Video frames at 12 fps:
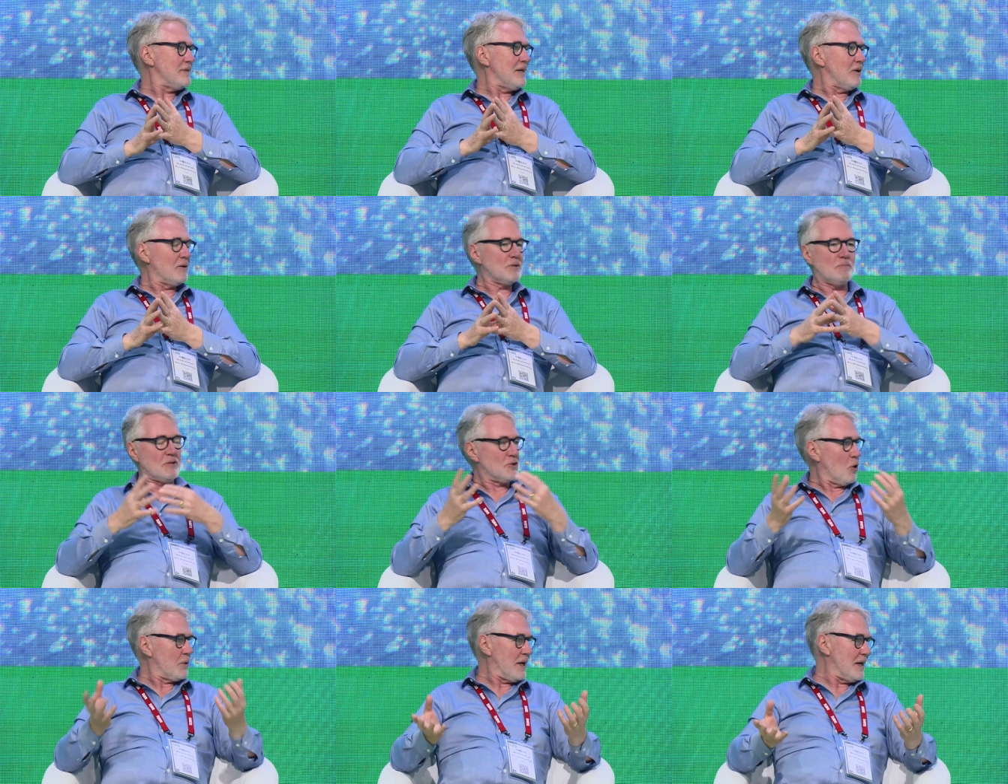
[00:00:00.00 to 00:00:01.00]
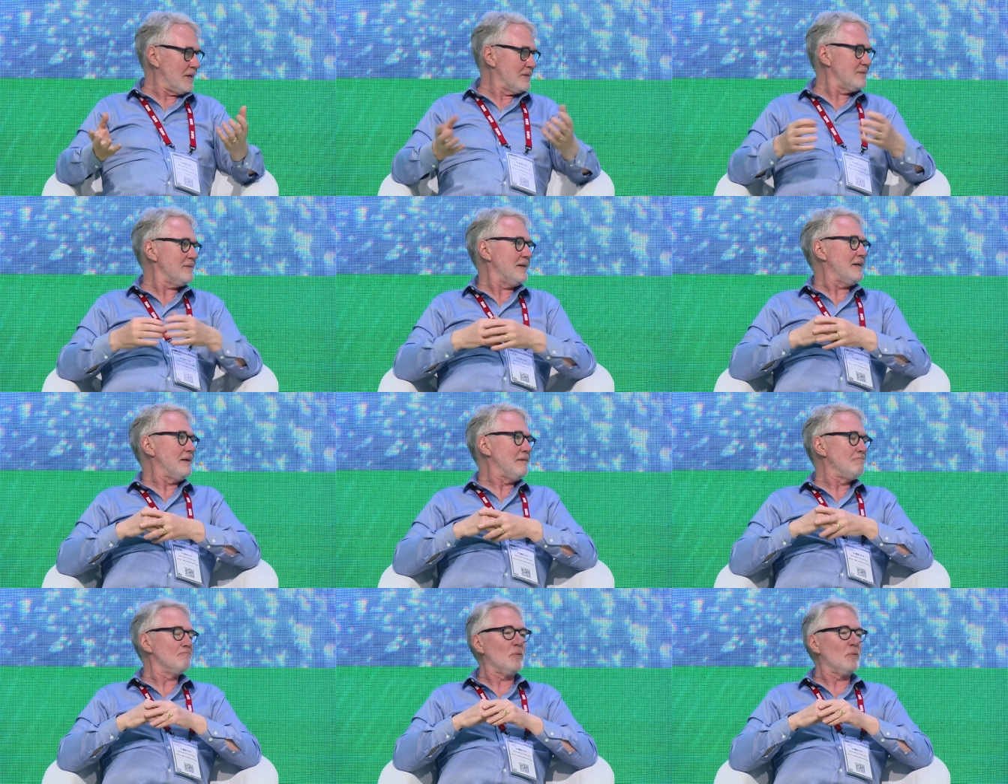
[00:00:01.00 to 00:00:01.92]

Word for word: you know, a Smithsonian, um,